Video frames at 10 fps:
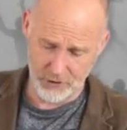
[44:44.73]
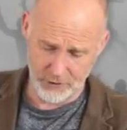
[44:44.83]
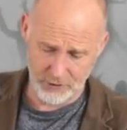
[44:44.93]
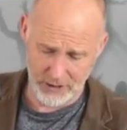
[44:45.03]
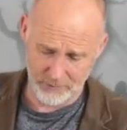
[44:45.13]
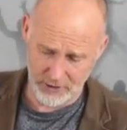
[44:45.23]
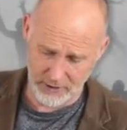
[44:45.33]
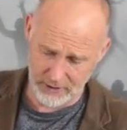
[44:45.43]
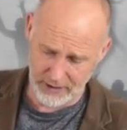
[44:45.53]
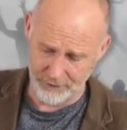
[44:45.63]
John chapter
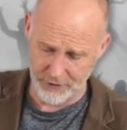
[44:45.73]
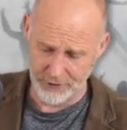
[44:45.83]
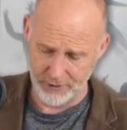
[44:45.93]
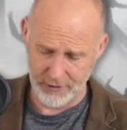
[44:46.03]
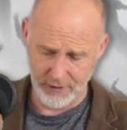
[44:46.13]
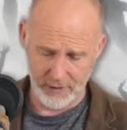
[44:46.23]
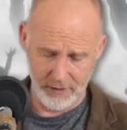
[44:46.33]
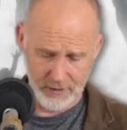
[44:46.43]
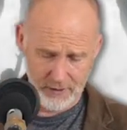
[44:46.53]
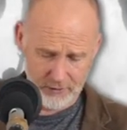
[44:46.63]
11,
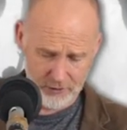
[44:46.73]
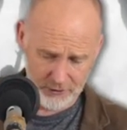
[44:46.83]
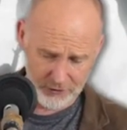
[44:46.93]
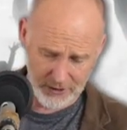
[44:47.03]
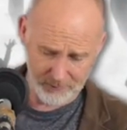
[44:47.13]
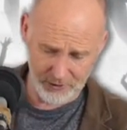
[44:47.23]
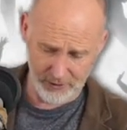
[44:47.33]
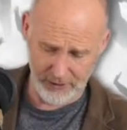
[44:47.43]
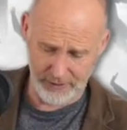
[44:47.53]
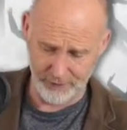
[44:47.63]
John chapter
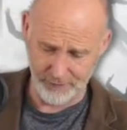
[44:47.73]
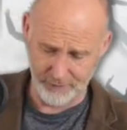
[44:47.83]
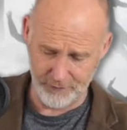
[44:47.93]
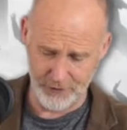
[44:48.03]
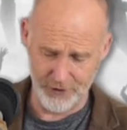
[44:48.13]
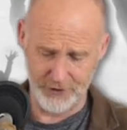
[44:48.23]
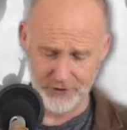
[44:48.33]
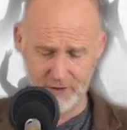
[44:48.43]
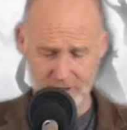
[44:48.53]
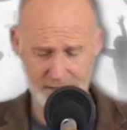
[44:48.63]
11,
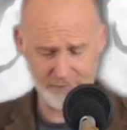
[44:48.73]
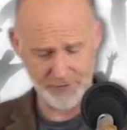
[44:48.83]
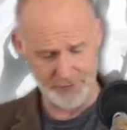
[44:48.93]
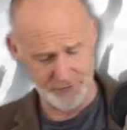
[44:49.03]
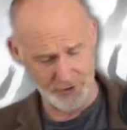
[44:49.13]
verse 11.